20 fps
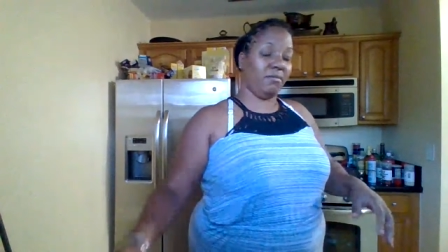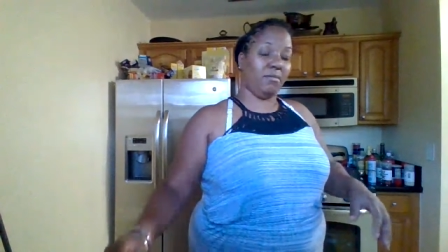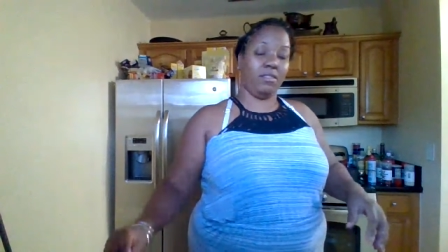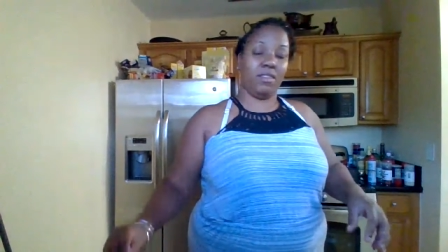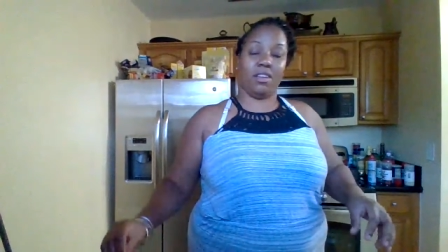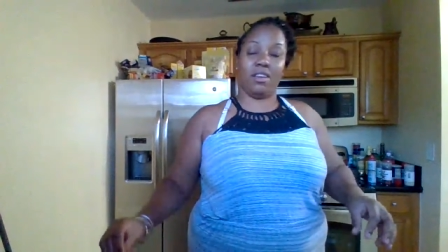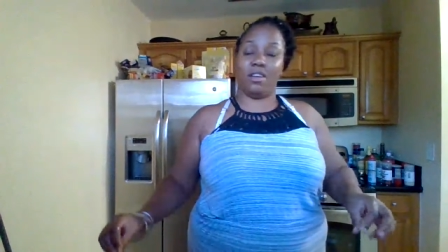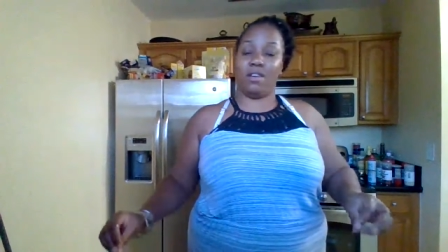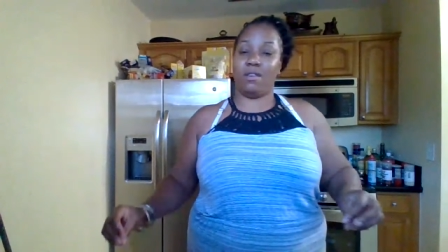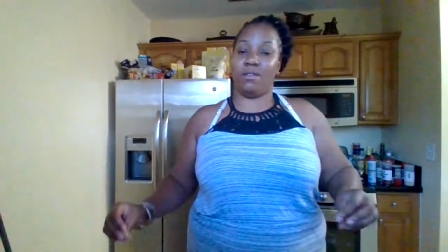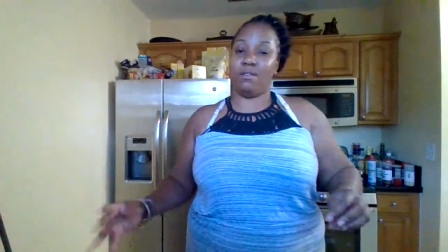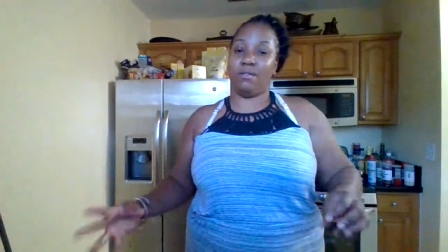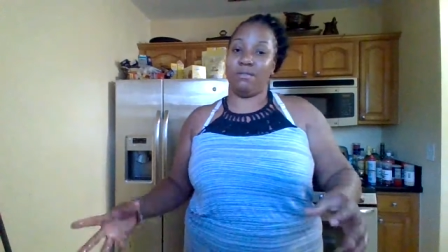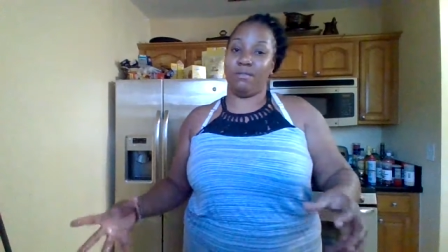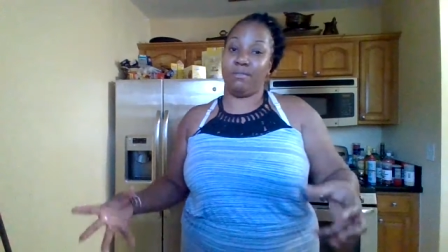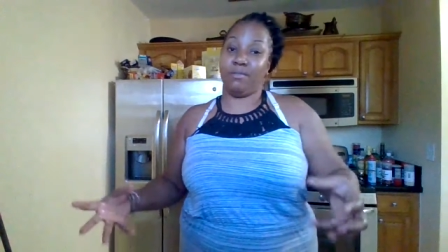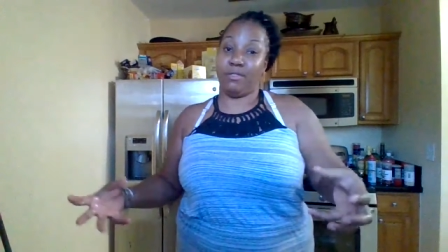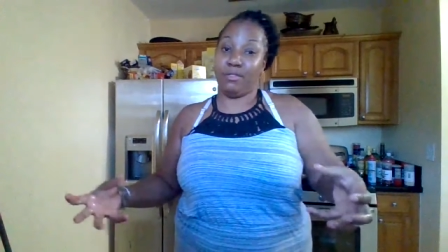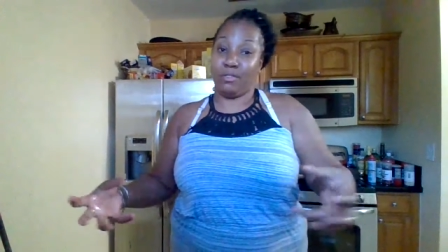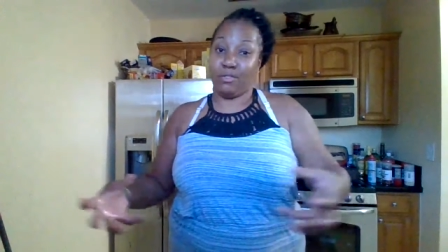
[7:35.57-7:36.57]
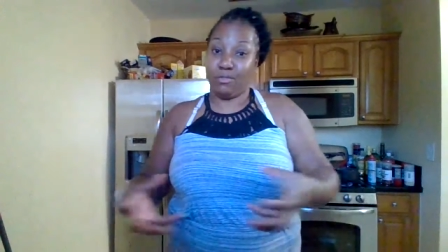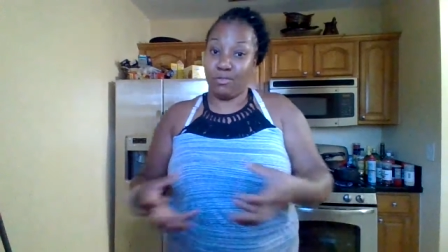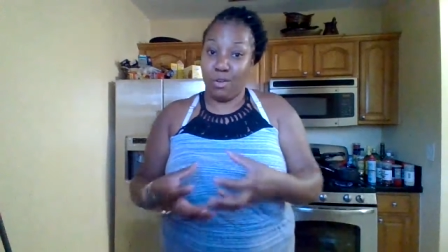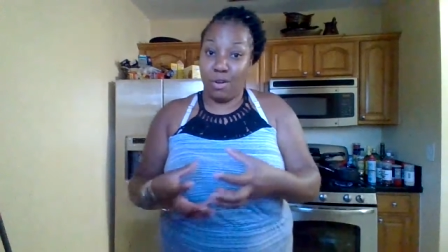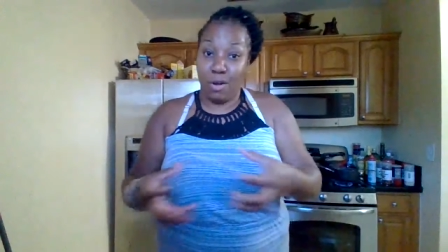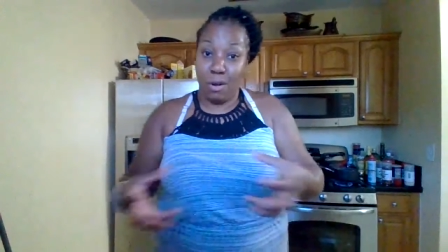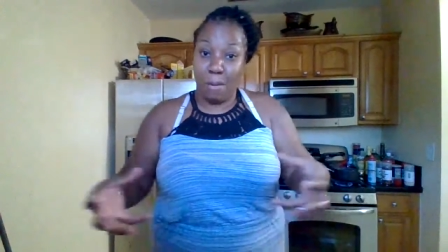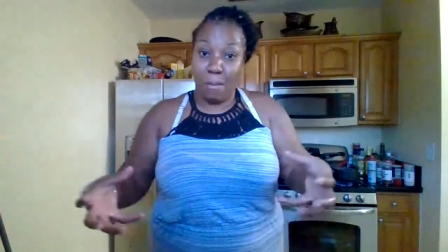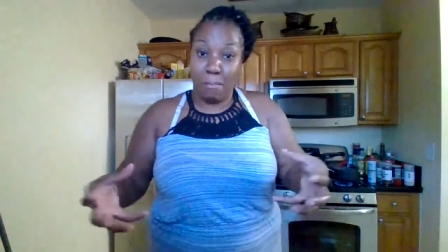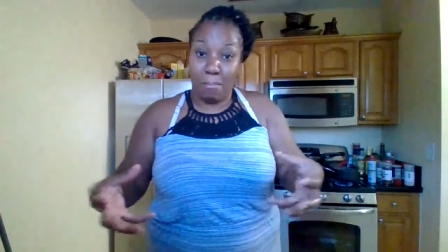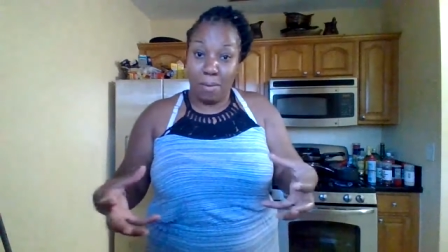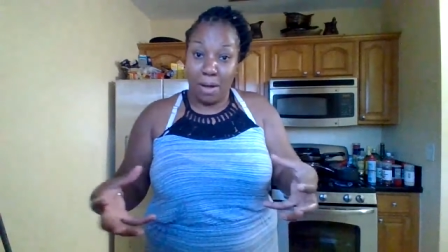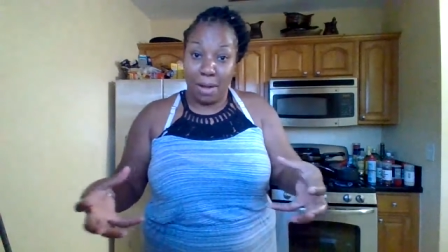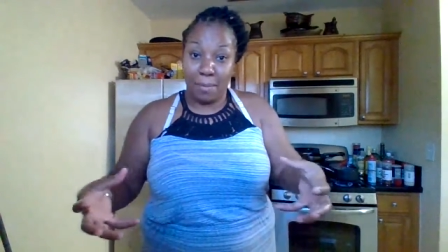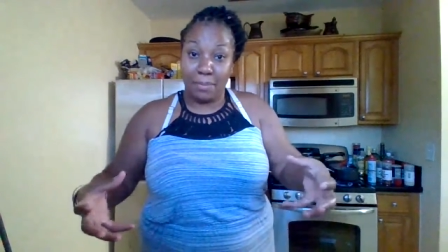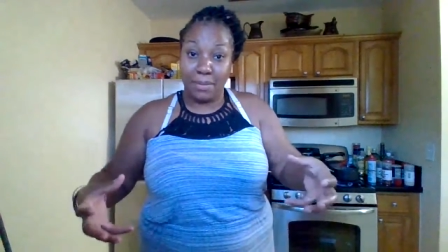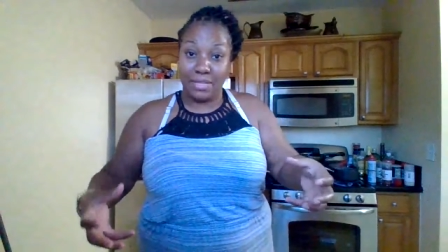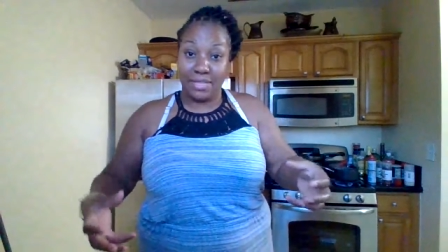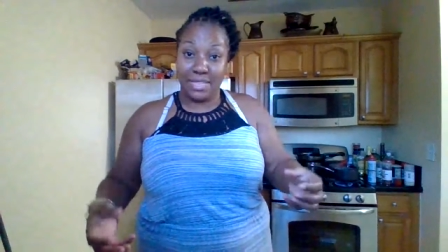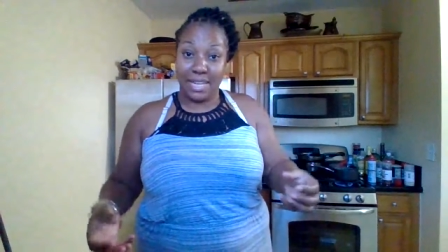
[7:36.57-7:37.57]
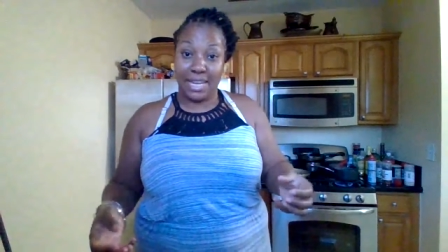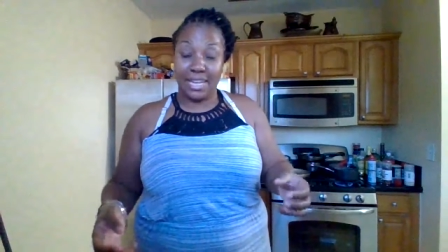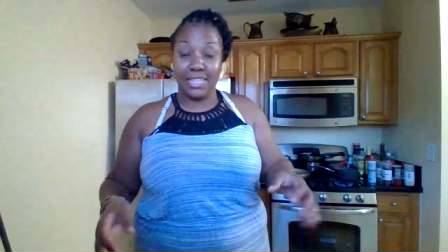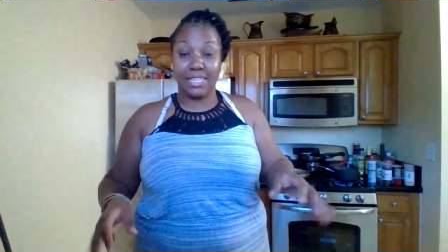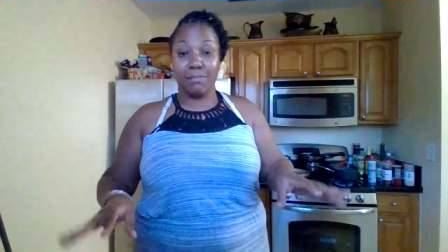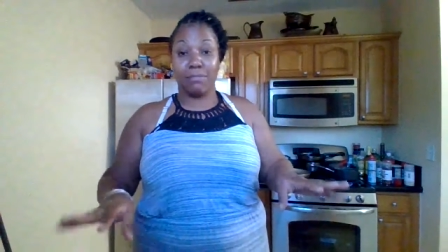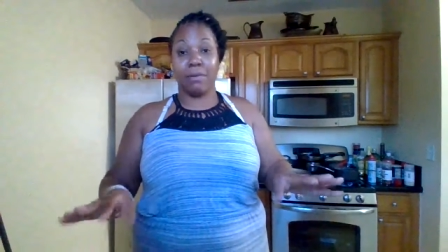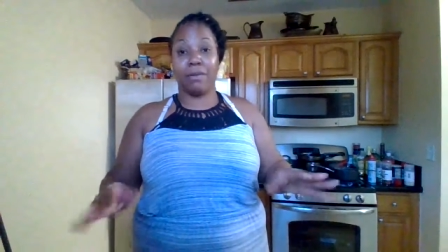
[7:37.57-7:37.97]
you know, strong popping taste.